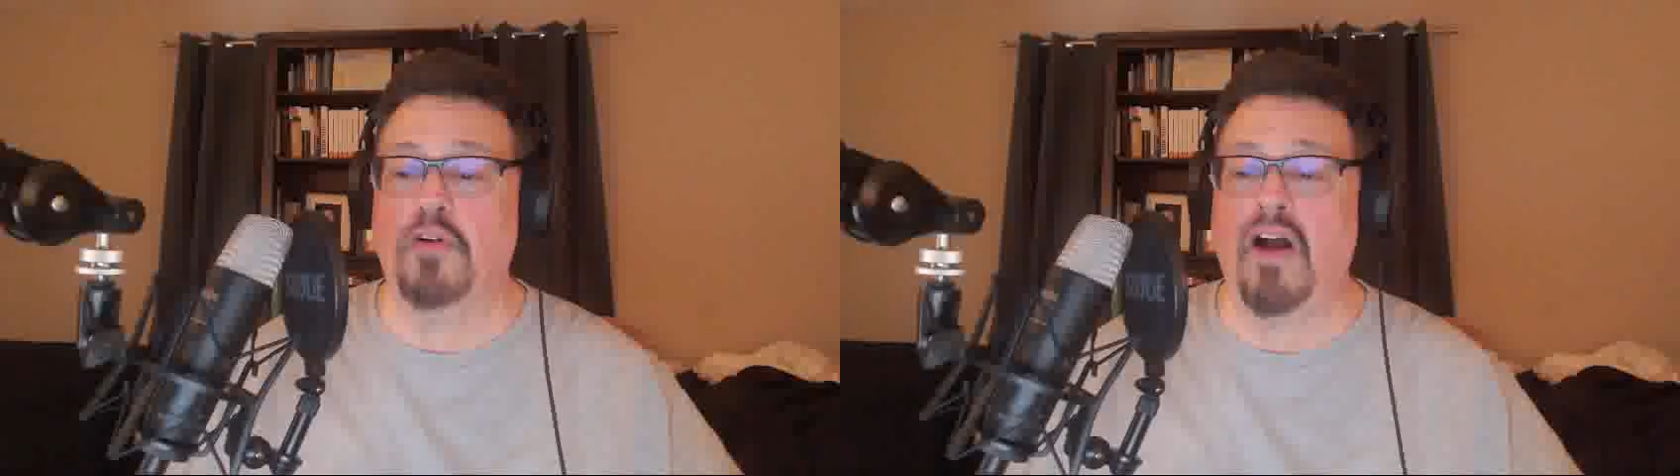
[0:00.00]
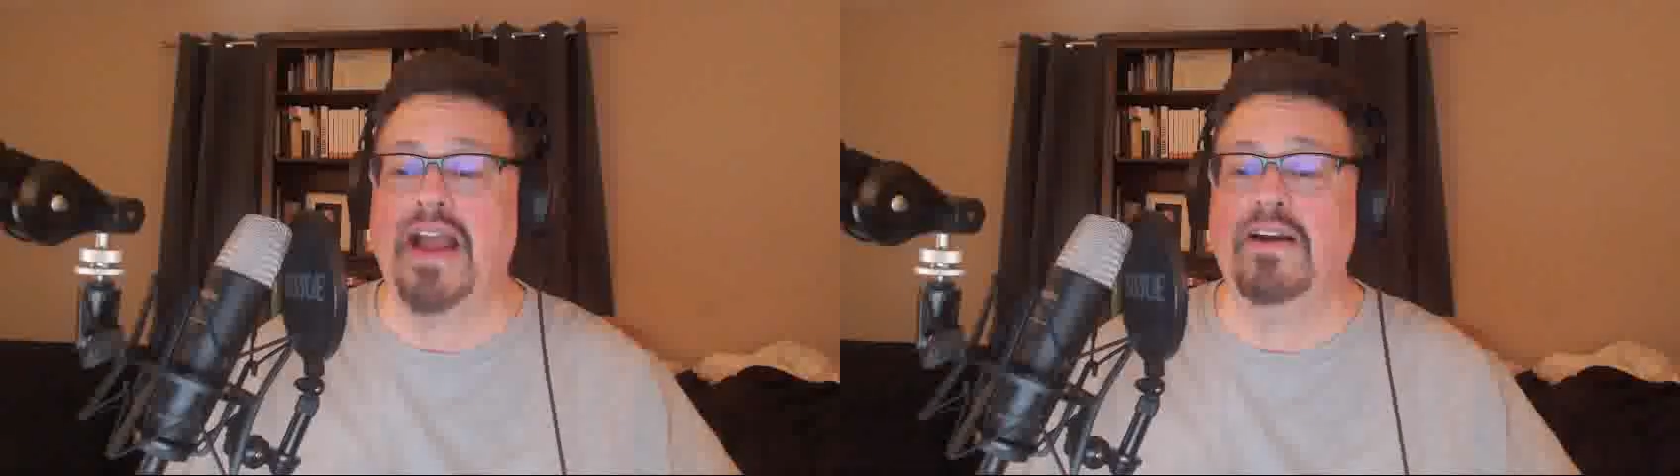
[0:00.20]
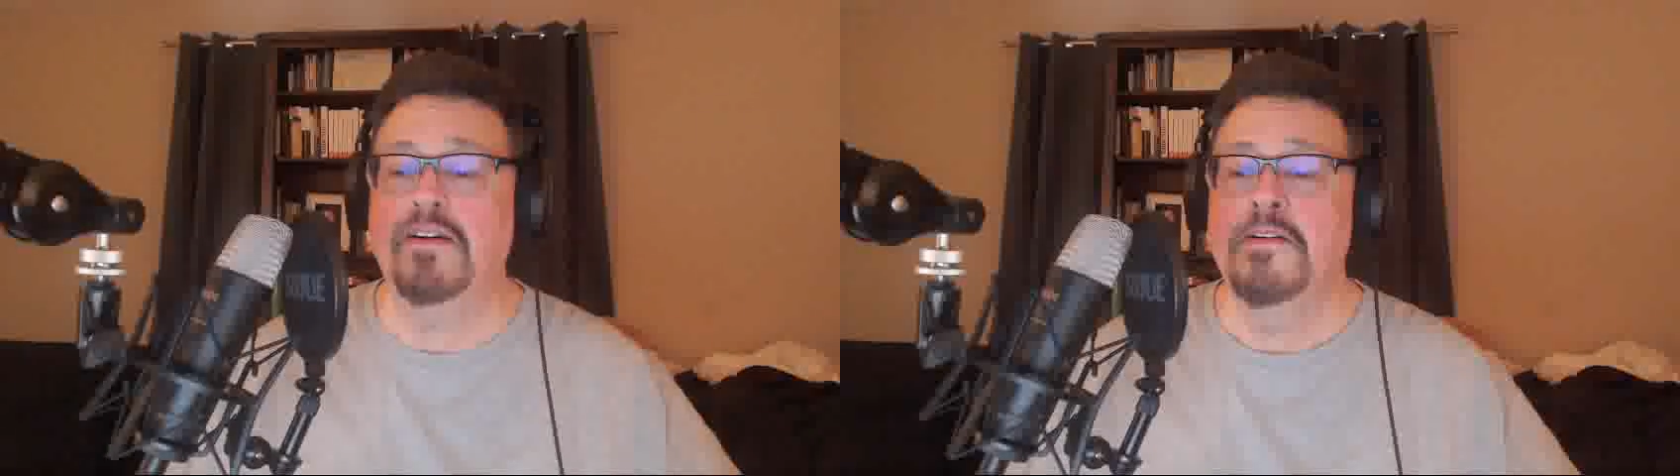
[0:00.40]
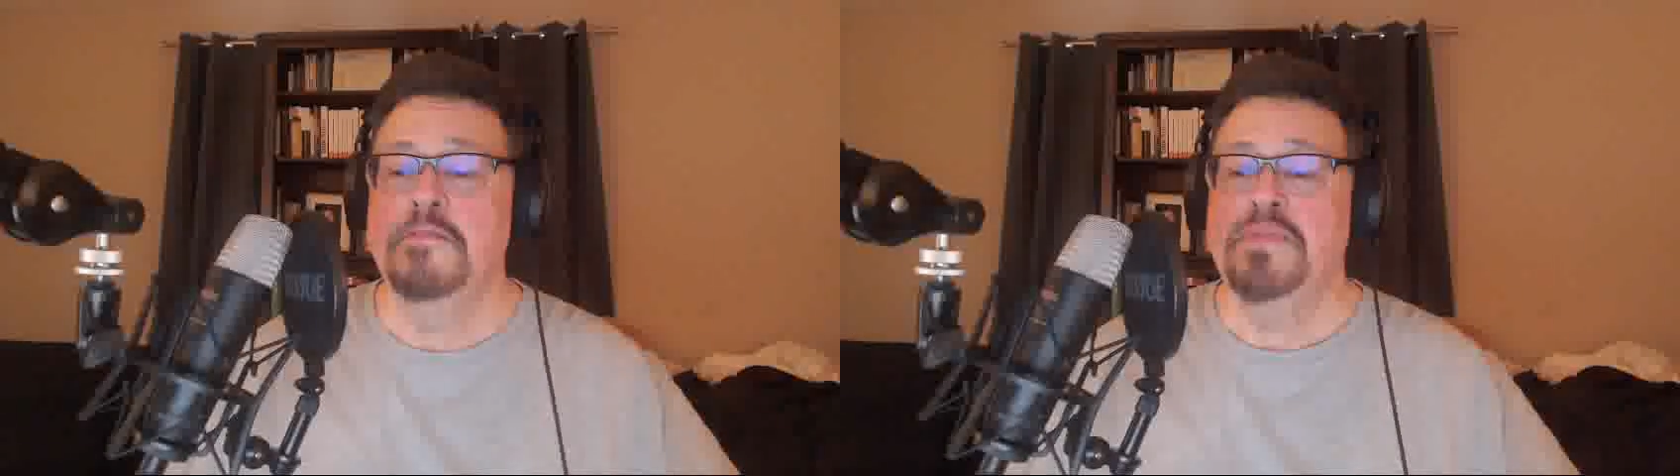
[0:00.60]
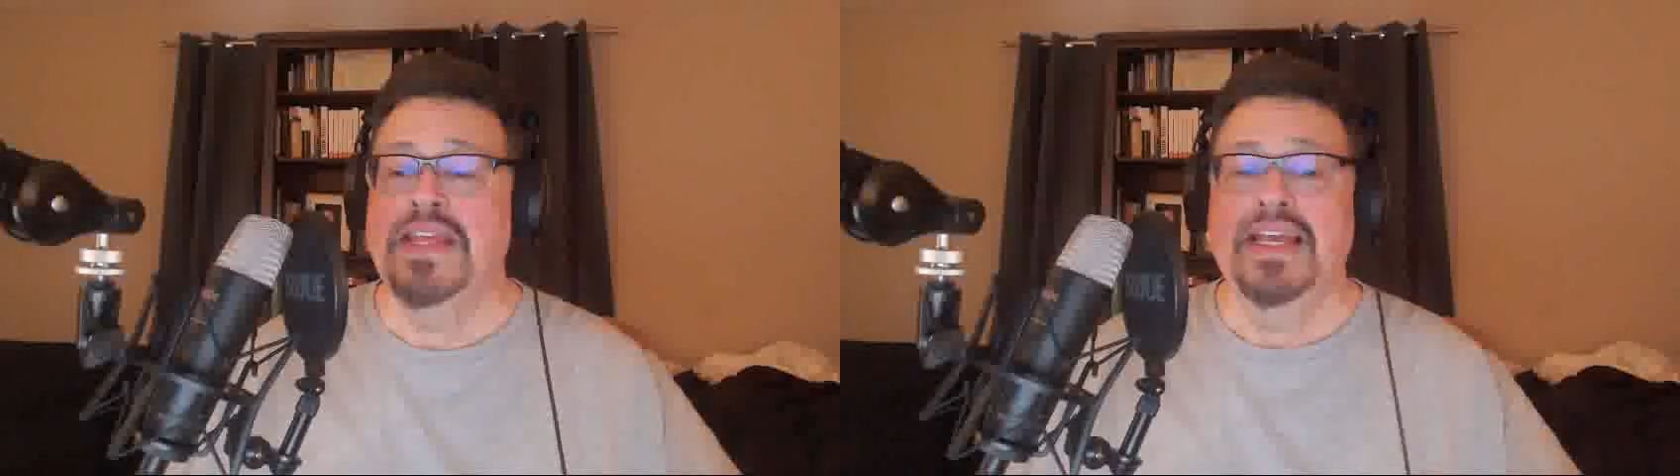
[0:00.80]
prior,
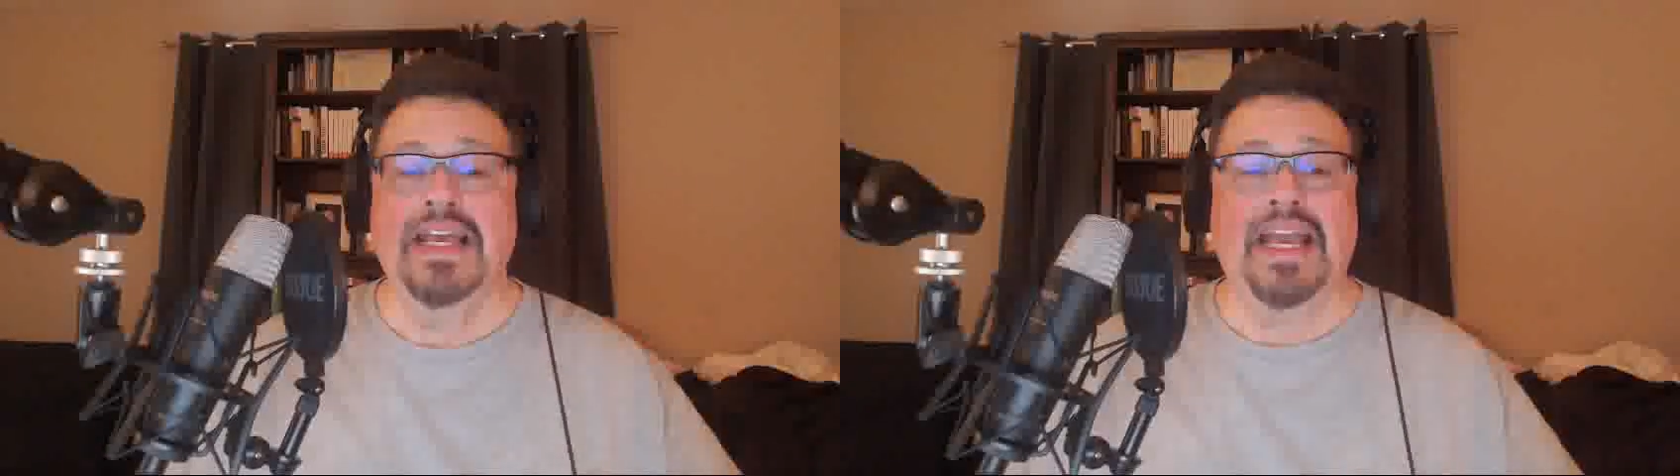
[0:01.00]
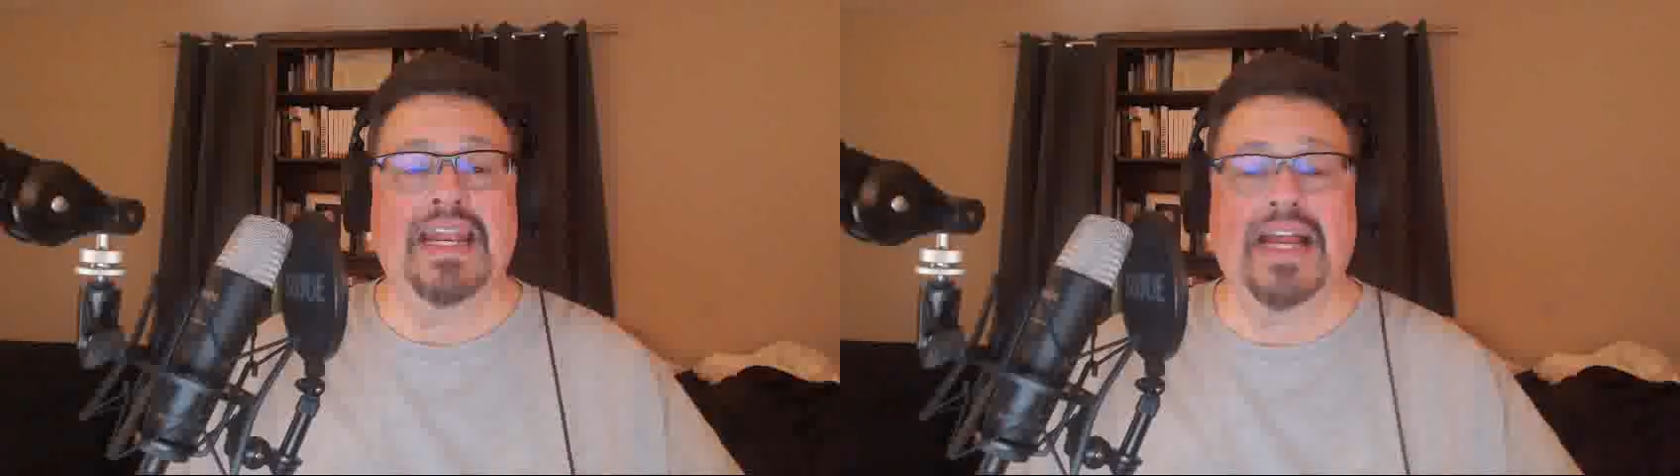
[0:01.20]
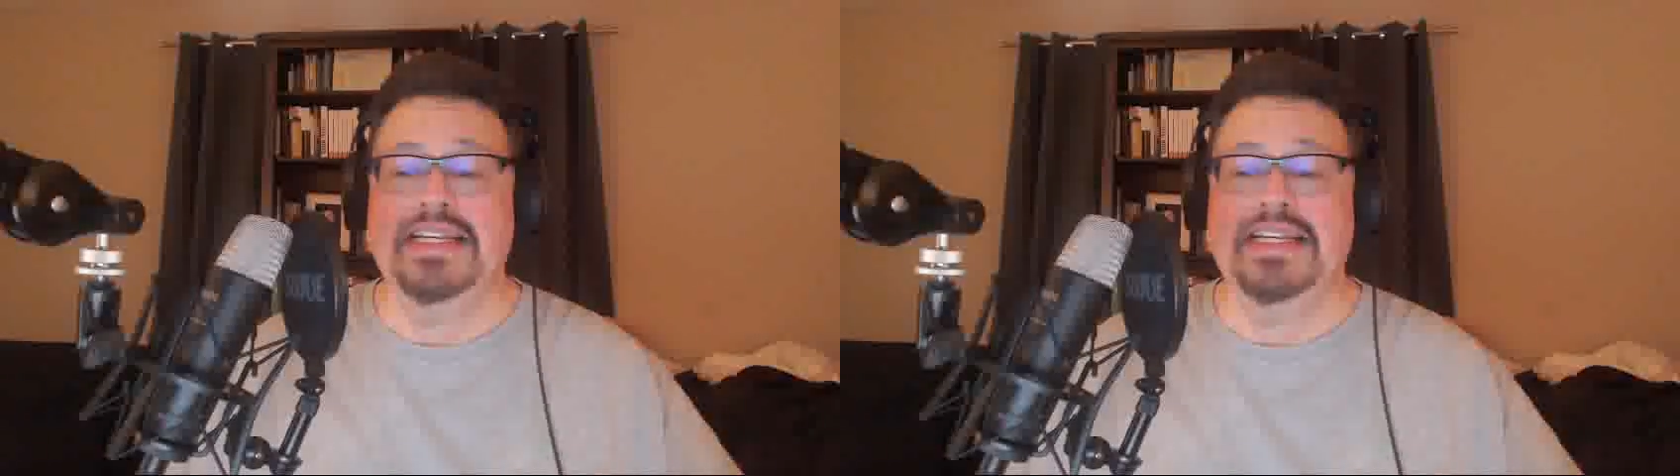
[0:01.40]
and I